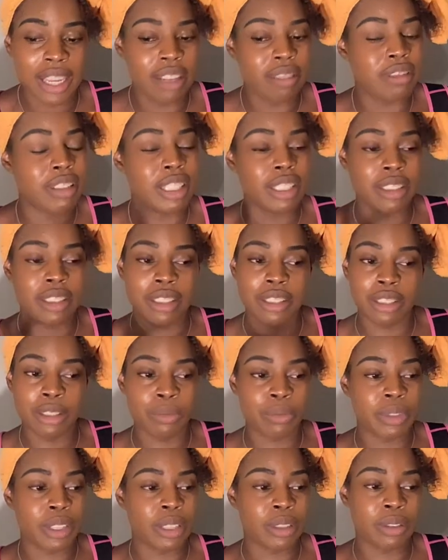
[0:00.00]
this is the
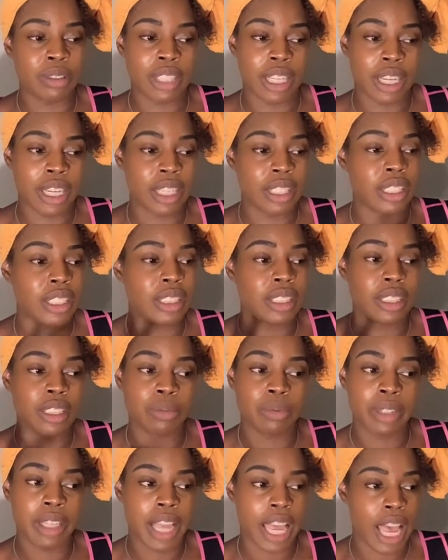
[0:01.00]
real thing, this is
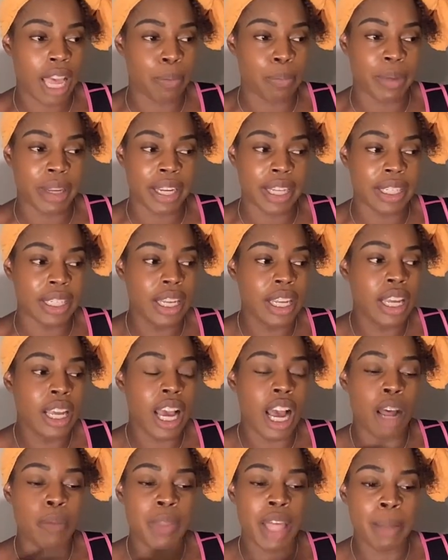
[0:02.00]
what happened,
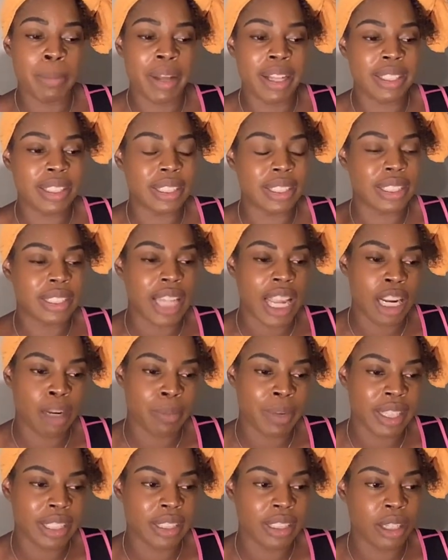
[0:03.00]
I'm not about to psych
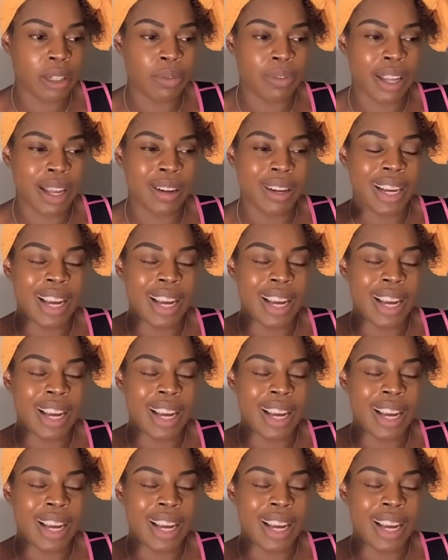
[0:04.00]
myself out.